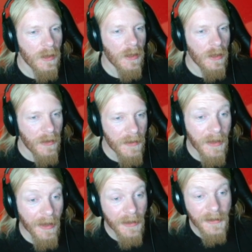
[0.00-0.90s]
All right,
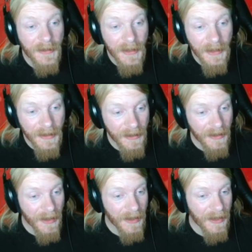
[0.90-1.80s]
that
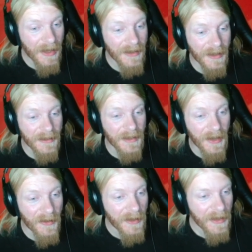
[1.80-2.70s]
19 has lines
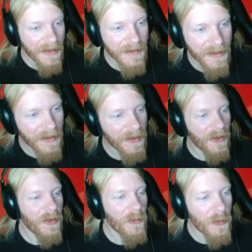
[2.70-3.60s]
now.
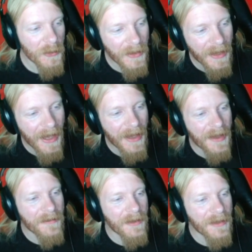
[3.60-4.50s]
Would they
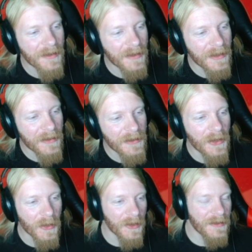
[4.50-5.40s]
have lines on the kill?
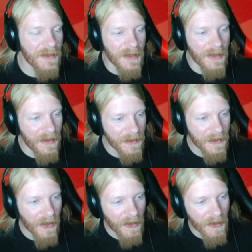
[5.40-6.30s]
No, there's a
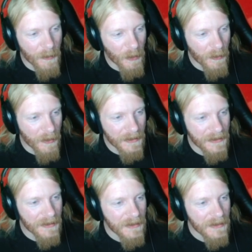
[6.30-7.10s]
guard on the purple bot.